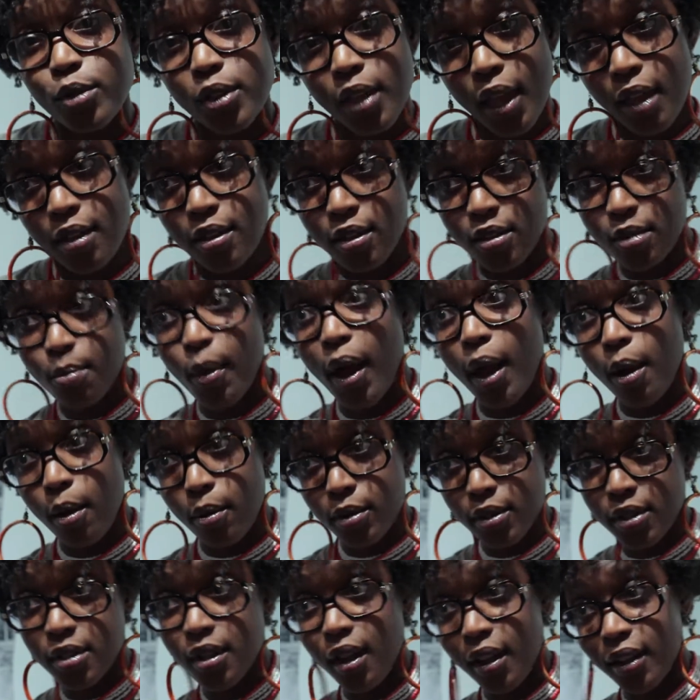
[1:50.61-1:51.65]
is
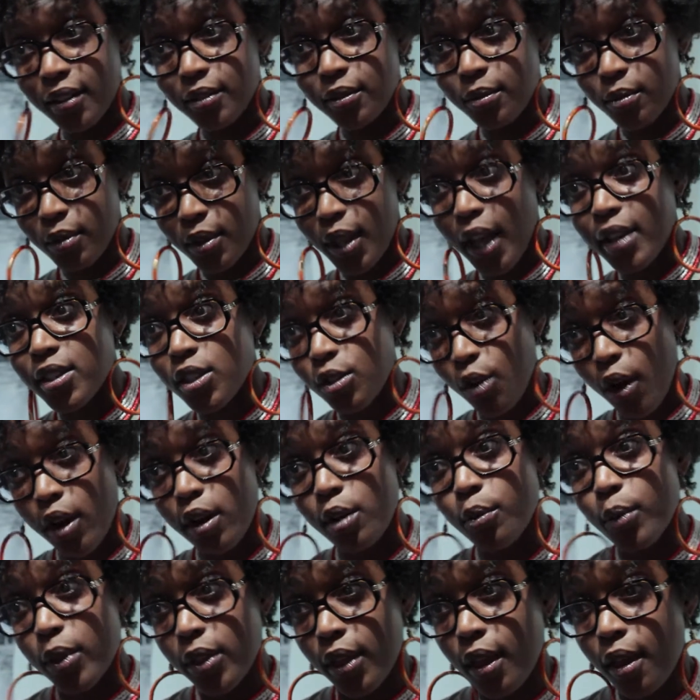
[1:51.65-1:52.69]
my son. I
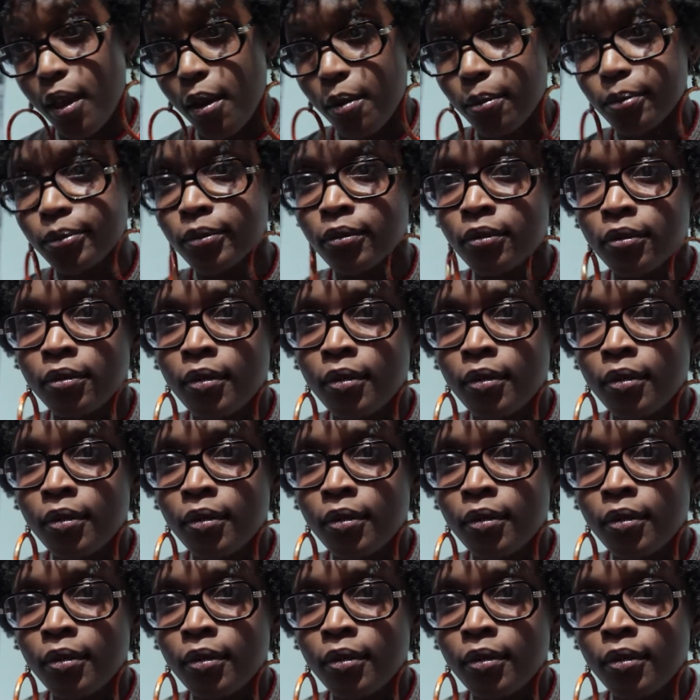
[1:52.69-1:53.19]
started with him,